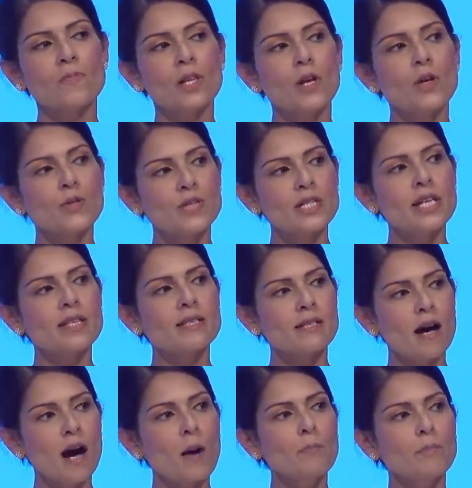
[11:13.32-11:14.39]
whose needs
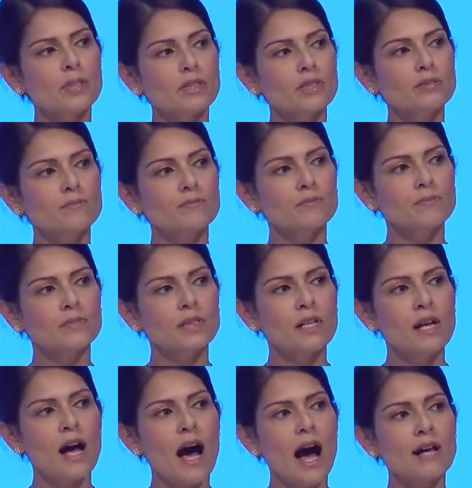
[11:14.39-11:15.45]
are humble
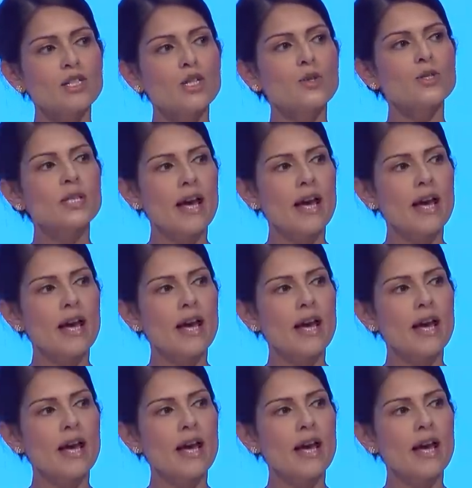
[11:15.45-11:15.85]
and whose